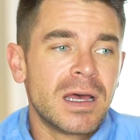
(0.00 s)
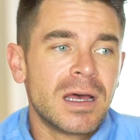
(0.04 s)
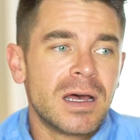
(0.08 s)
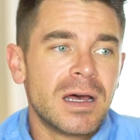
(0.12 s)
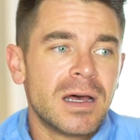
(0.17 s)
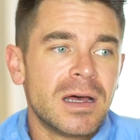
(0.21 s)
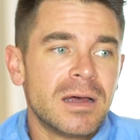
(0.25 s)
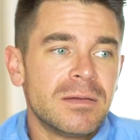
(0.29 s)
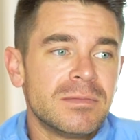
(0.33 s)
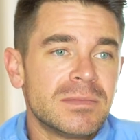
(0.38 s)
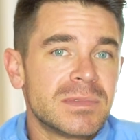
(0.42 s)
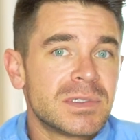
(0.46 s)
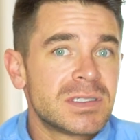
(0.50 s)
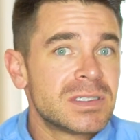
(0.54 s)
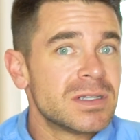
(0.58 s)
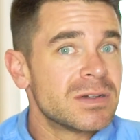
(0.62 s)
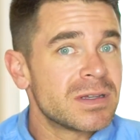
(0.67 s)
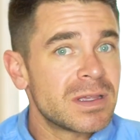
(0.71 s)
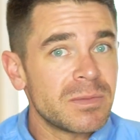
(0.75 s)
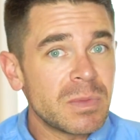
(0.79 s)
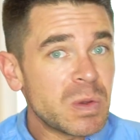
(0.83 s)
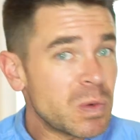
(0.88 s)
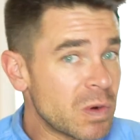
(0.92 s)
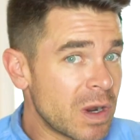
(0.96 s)
Don't
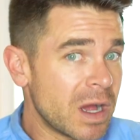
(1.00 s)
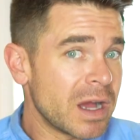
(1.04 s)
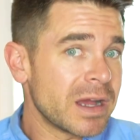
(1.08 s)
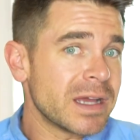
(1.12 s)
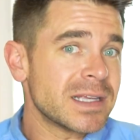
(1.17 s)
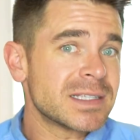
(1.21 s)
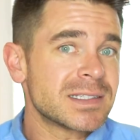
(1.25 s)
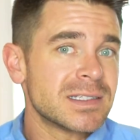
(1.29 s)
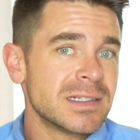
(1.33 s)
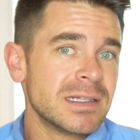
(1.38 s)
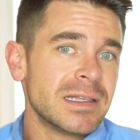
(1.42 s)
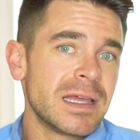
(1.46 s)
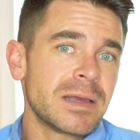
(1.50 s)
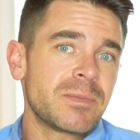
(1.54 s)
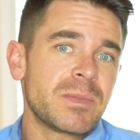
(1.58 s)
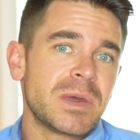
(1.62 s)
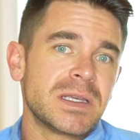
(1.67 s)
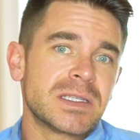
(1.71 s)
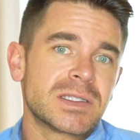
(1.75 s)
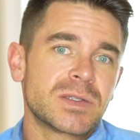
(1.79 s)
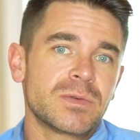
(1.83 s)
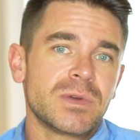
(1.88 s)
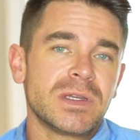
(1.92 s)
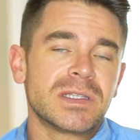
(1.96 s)
get me wrong, I still like my
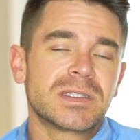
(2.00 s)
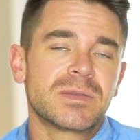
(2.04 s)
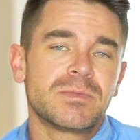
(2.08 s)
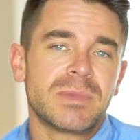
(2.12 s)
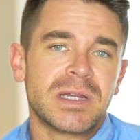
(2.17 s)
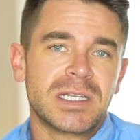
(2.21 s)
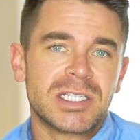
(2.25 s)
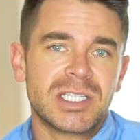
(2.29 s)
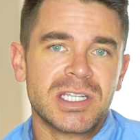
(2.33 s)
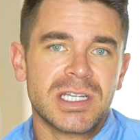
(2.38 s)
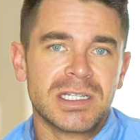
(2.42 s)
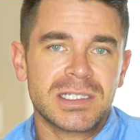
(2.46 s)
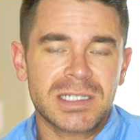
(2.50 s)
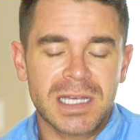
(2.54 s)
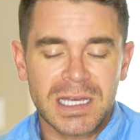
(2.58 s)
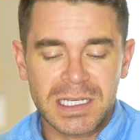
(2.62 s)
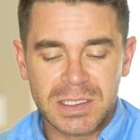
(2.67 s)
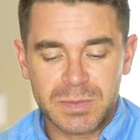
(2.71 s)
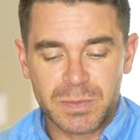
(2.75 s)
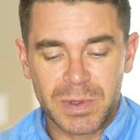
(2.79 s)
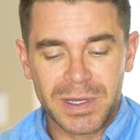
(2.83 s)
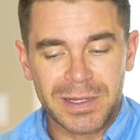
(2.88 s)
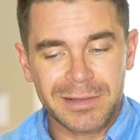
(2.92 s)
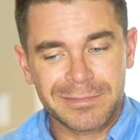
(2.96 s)
sweets and my cheat
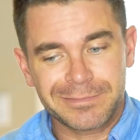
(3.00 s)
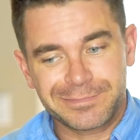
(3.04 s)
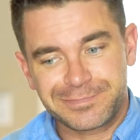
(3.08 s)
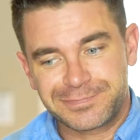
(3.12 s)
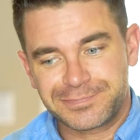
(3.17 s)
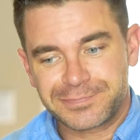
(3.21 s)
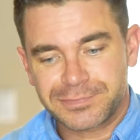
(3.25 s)
days, but